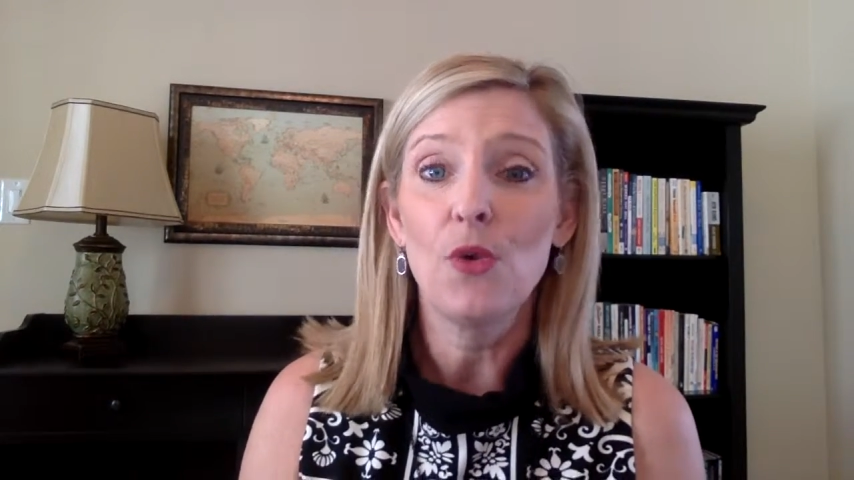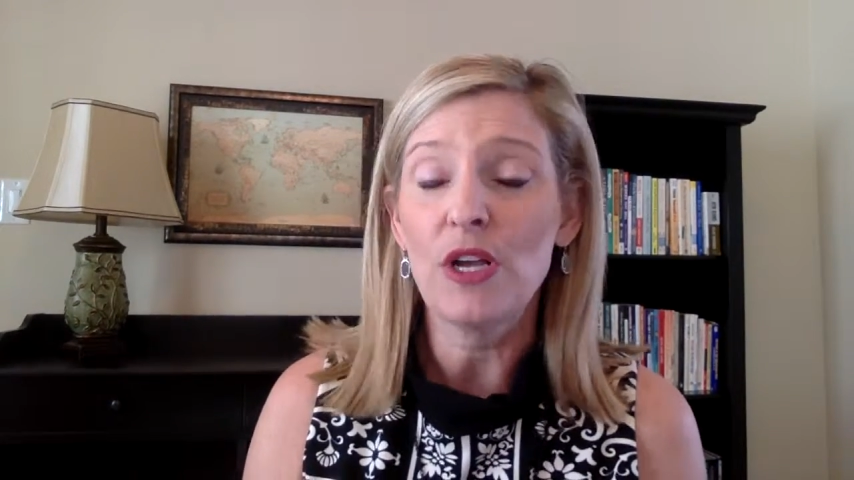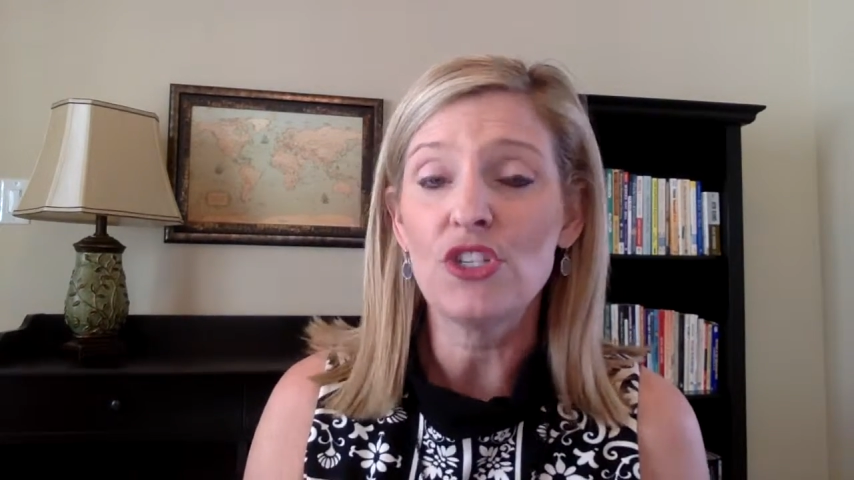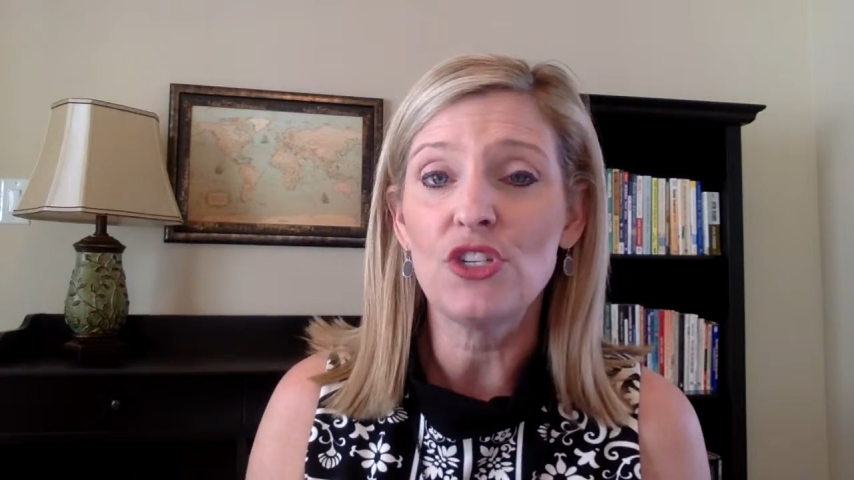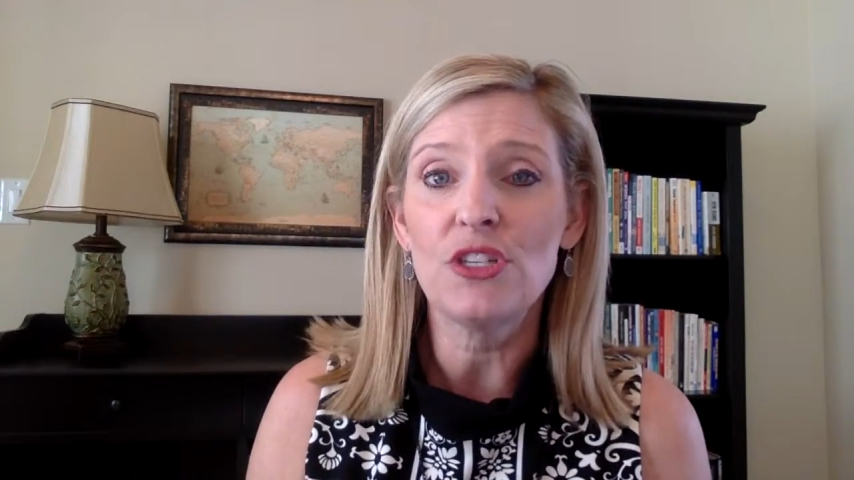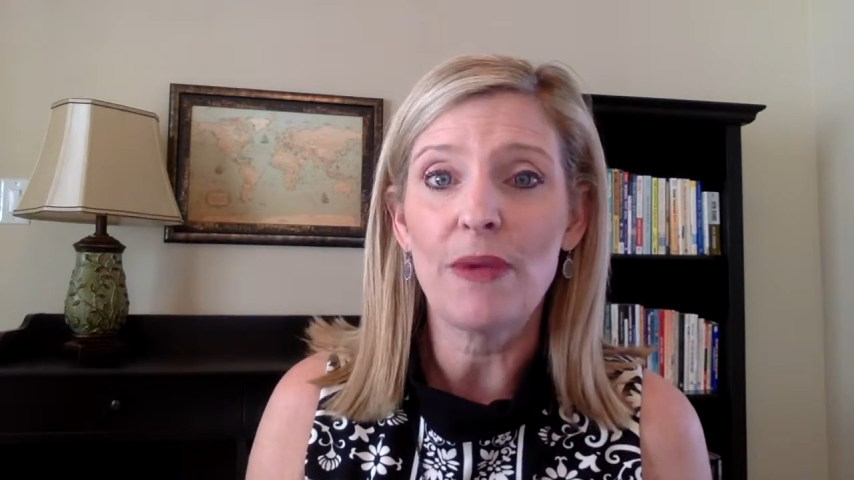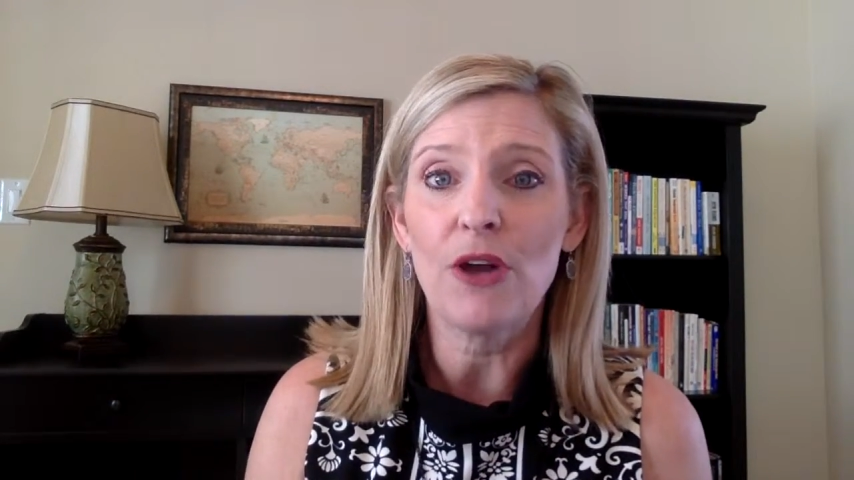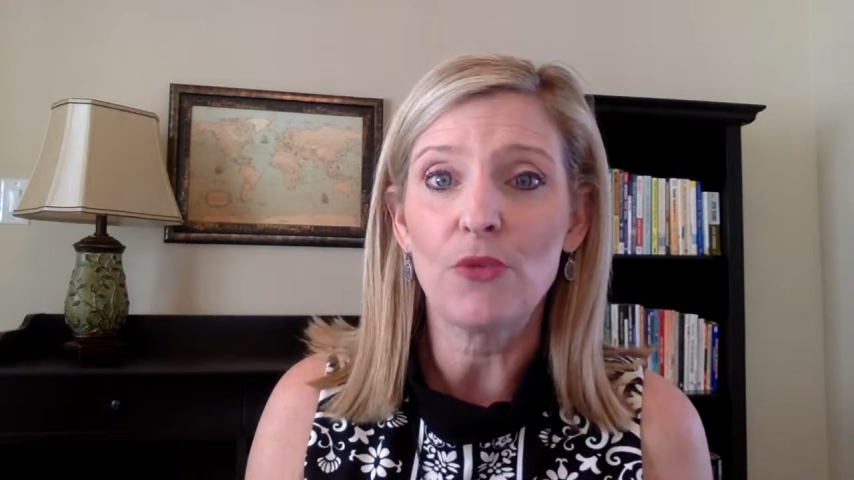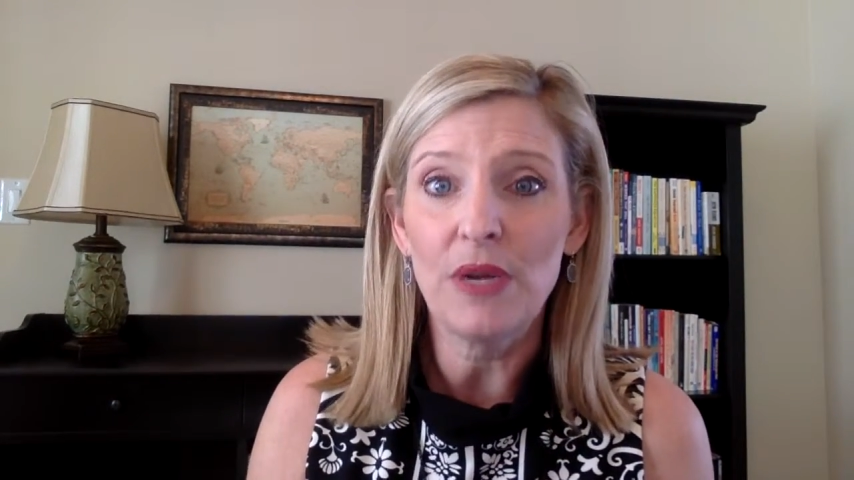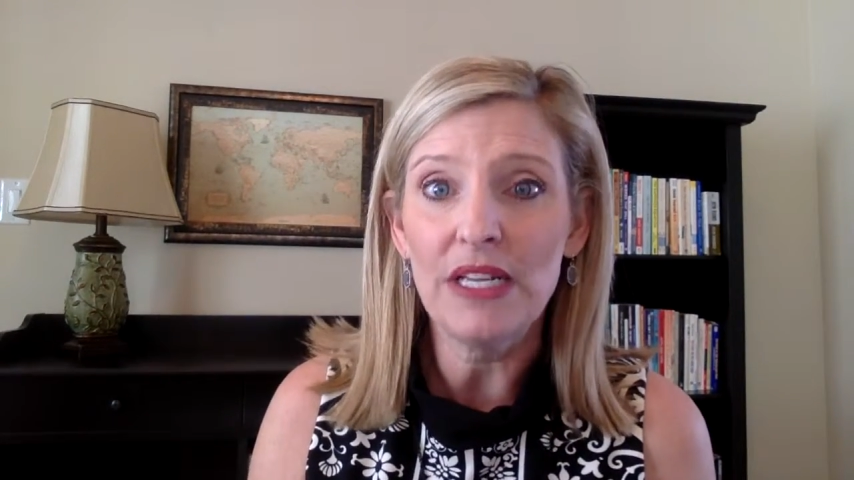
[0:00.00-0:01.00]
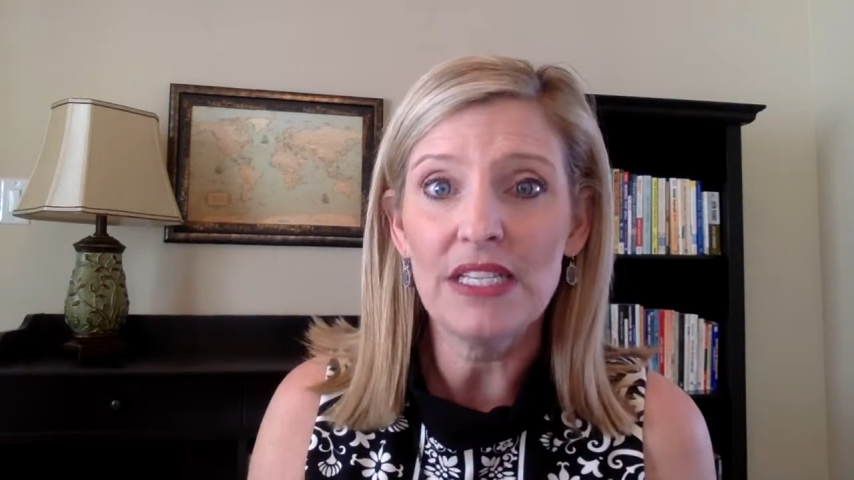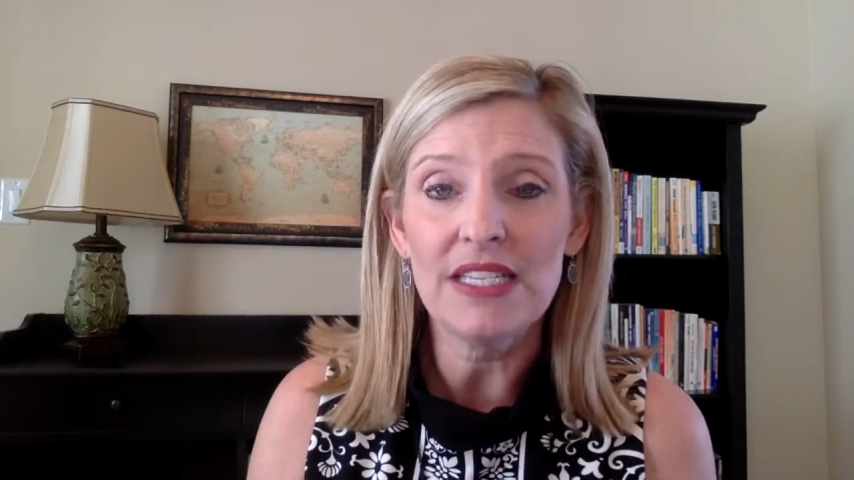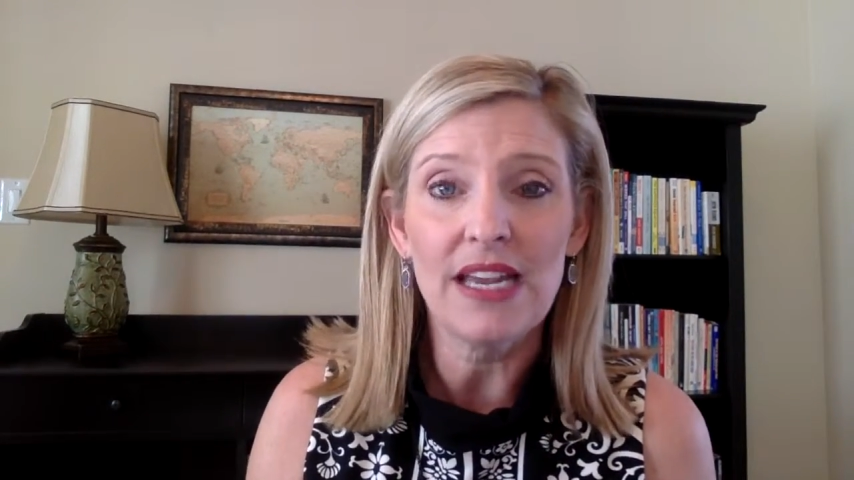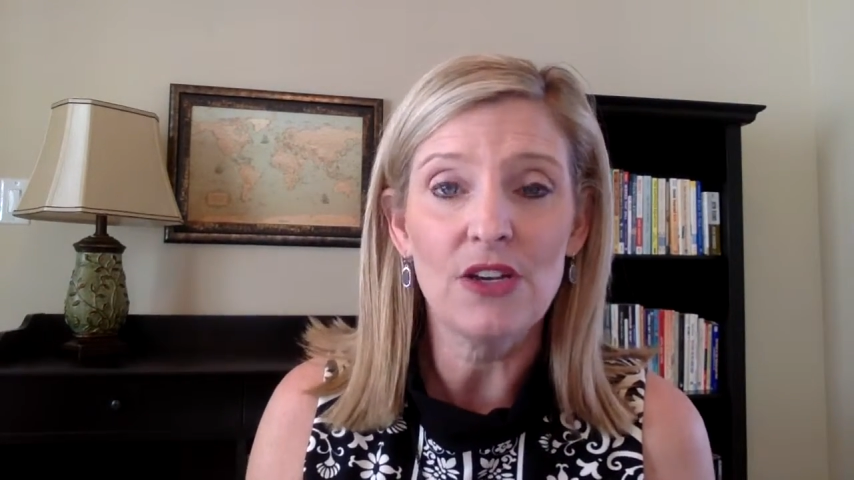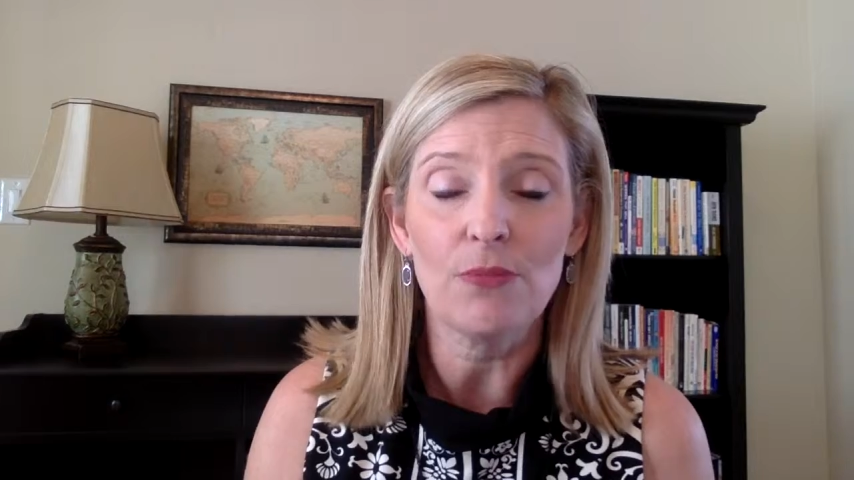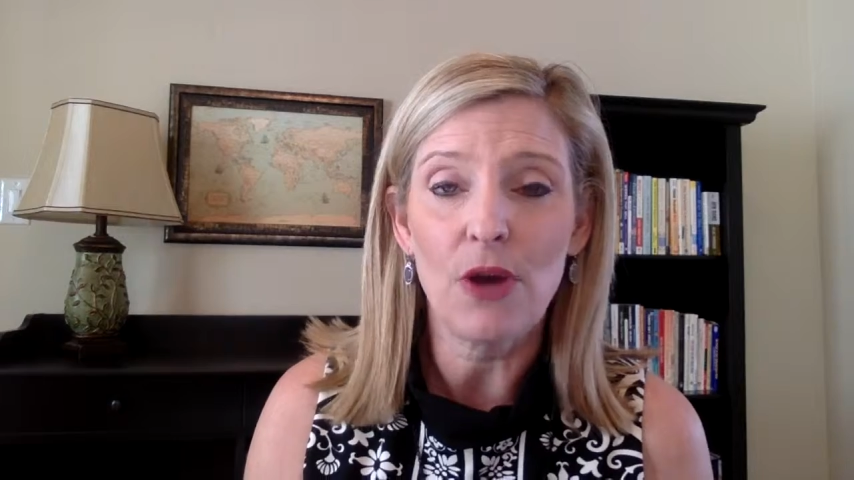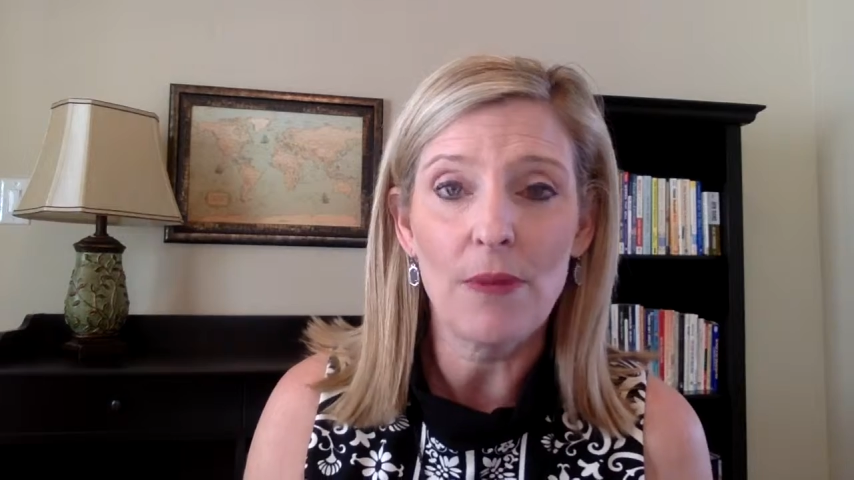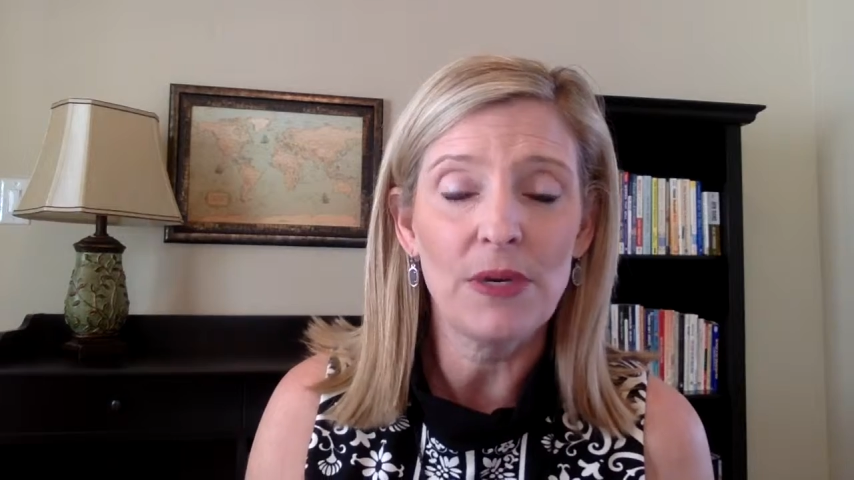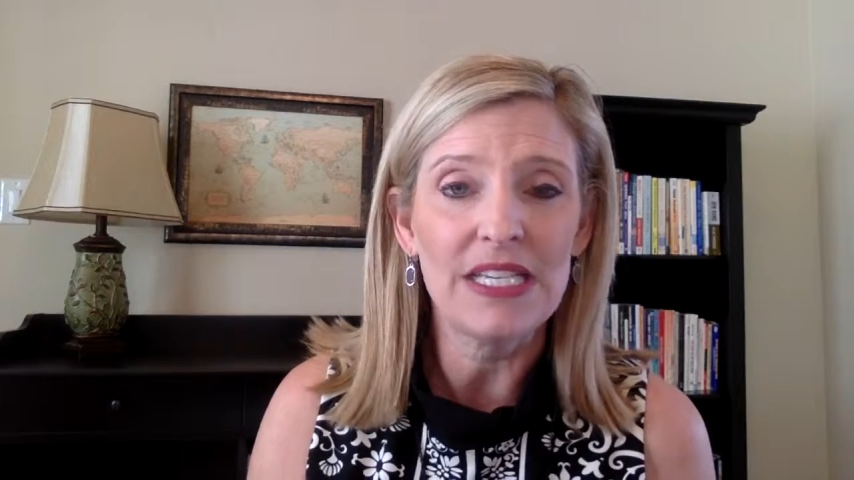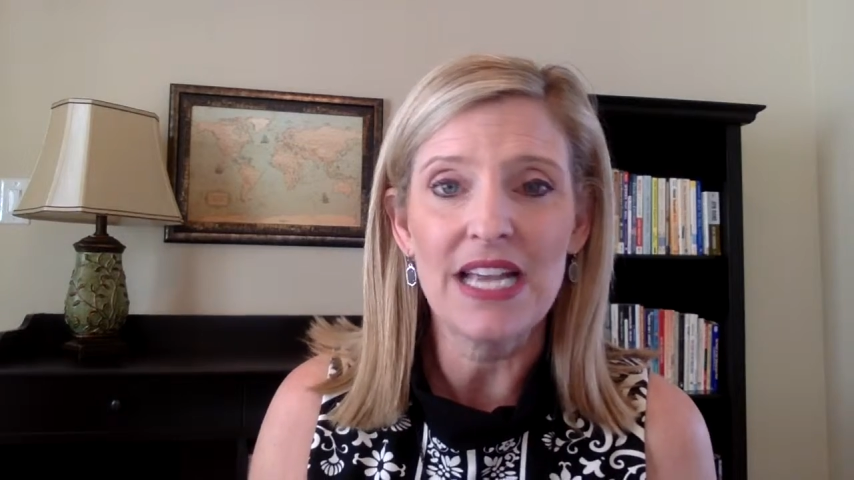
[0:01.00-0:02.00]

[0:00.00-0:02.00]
questions about real estate or property